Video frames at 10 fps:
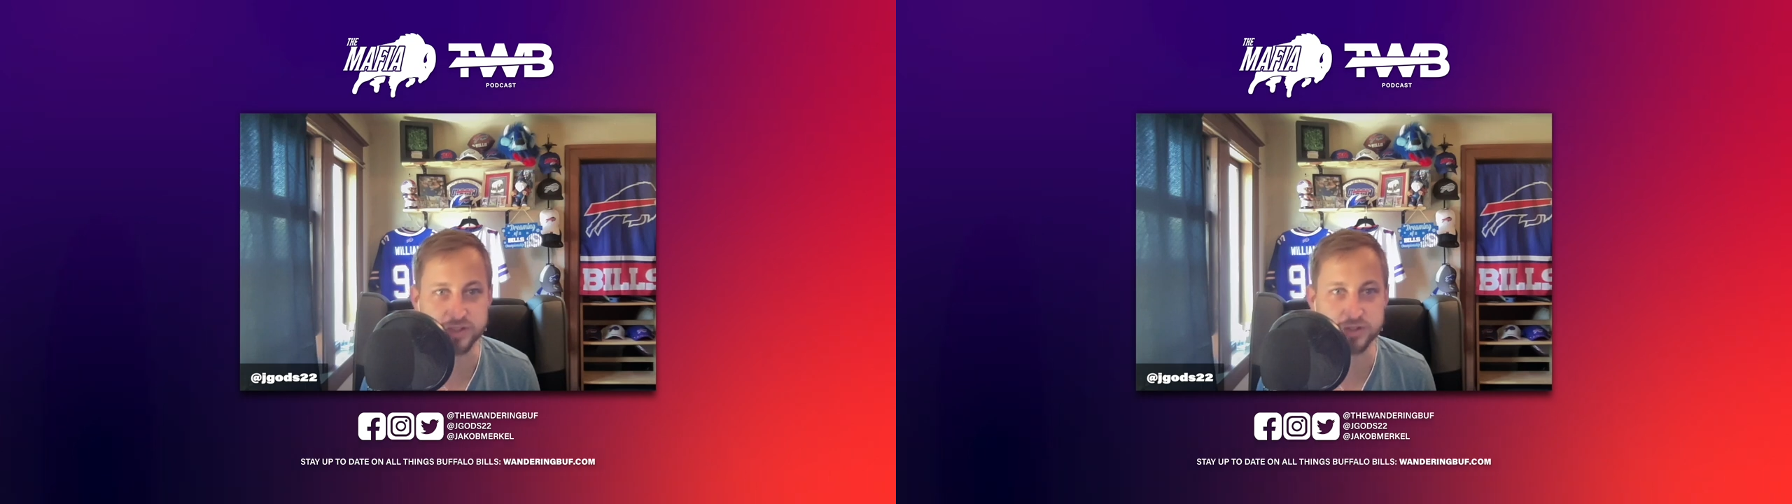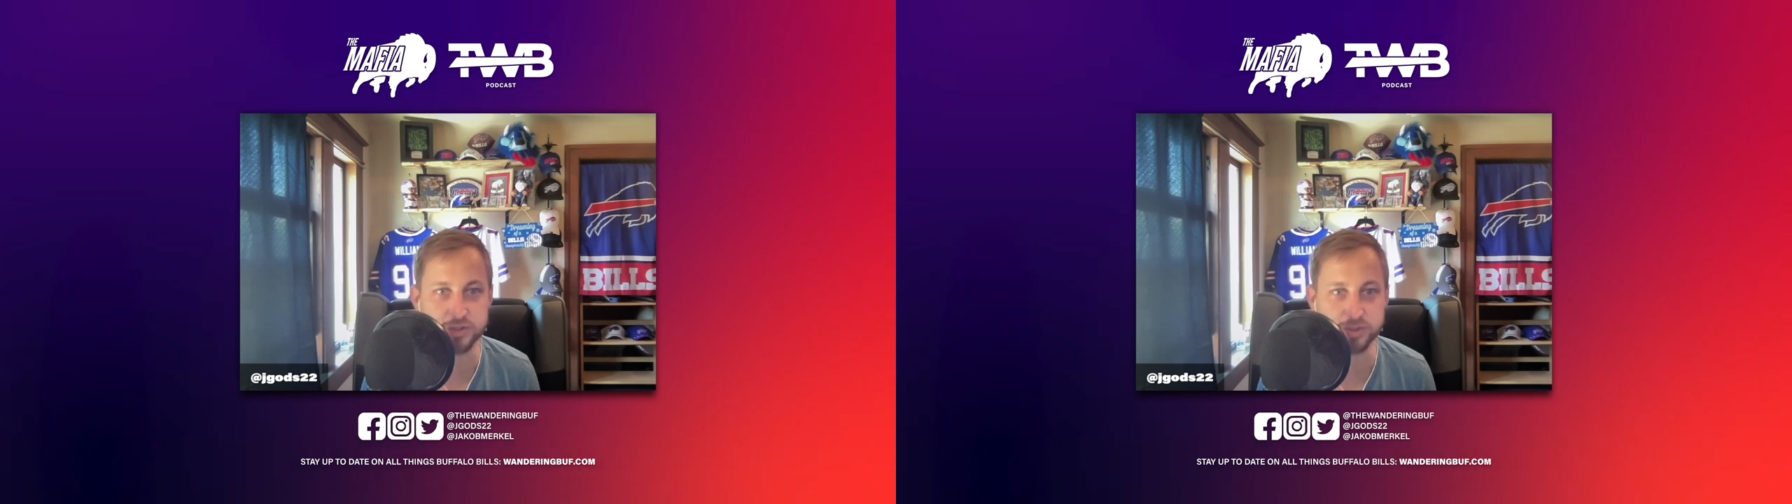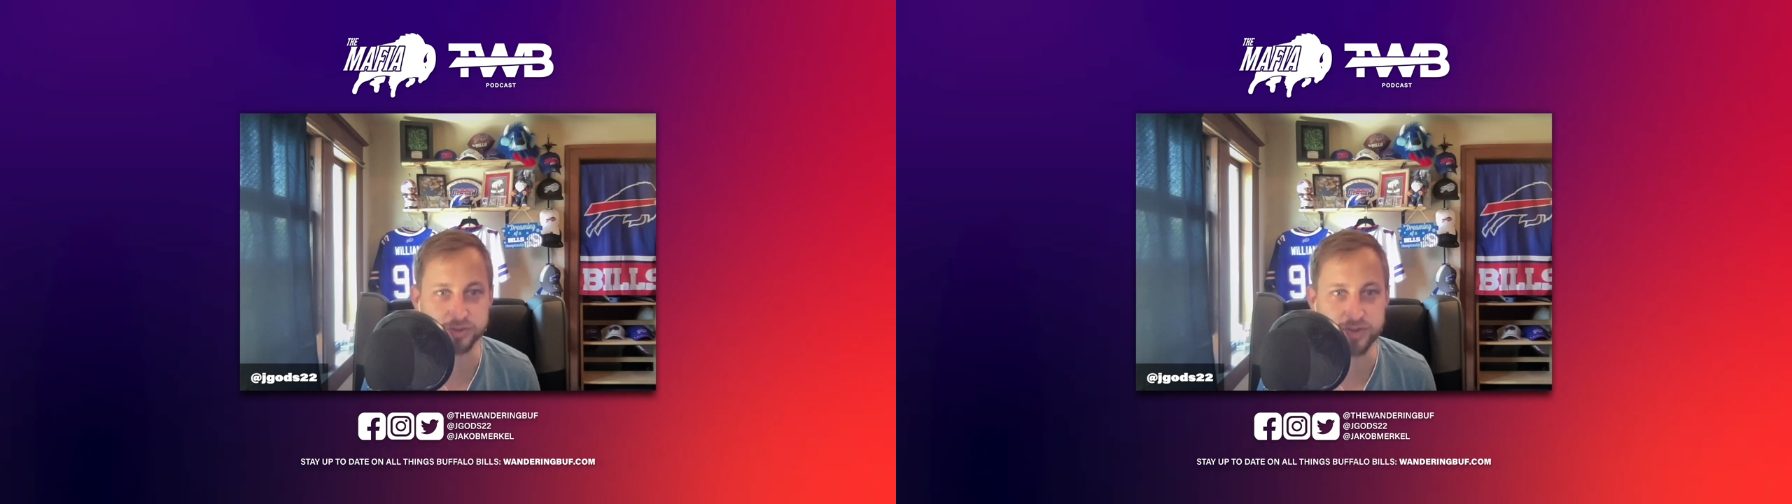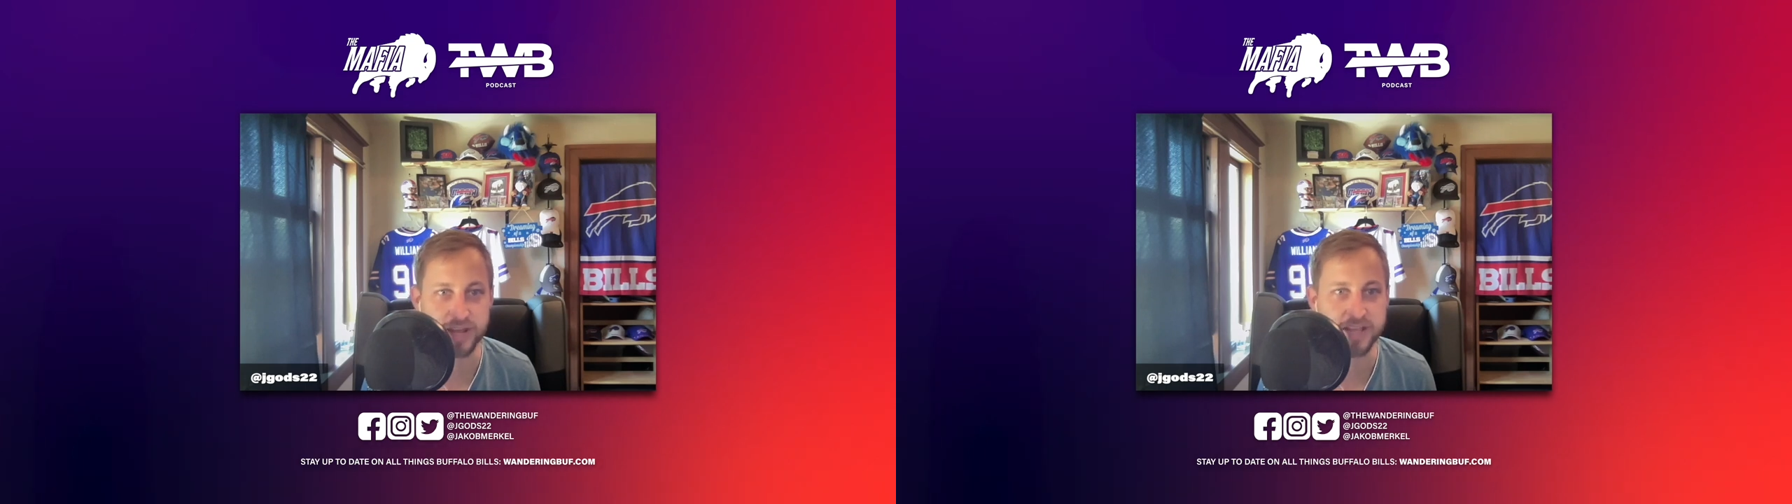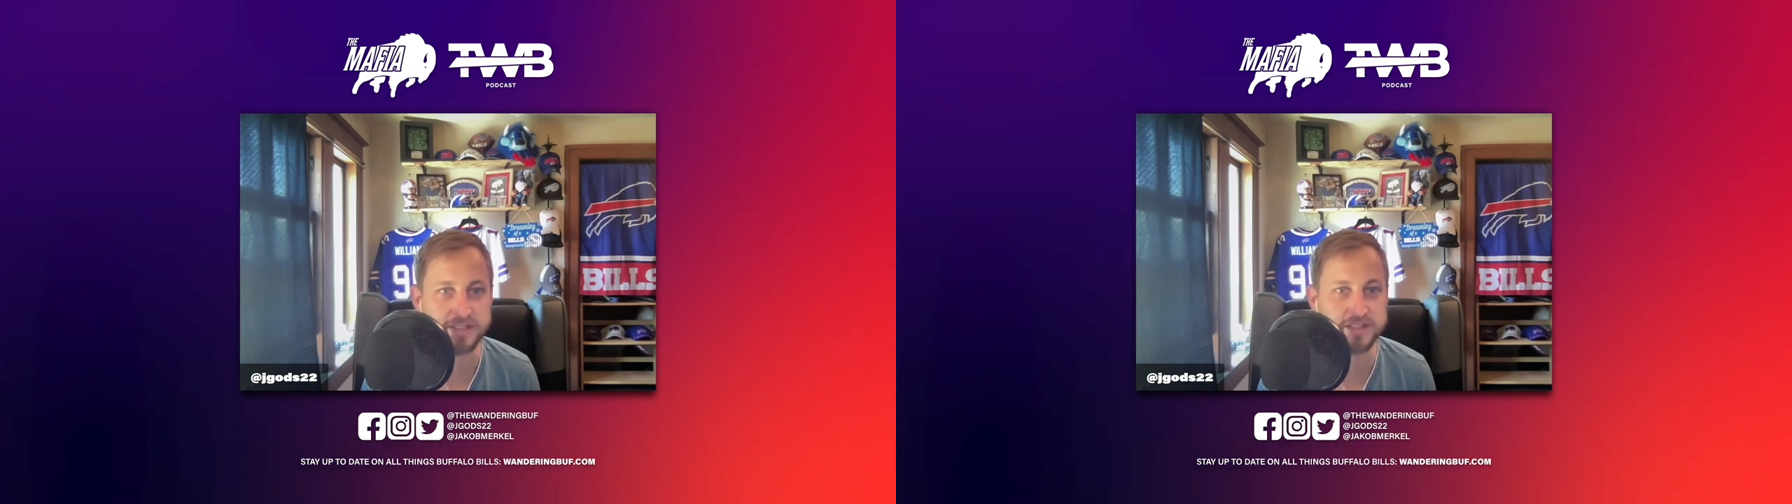super
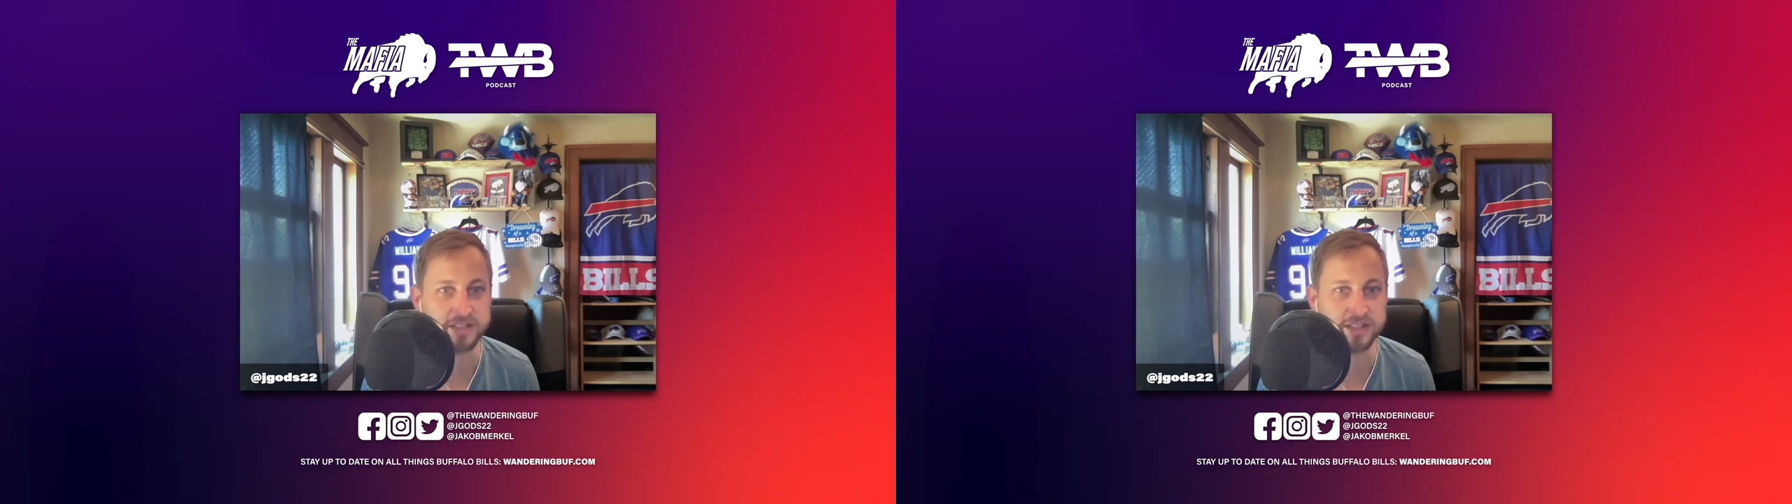fast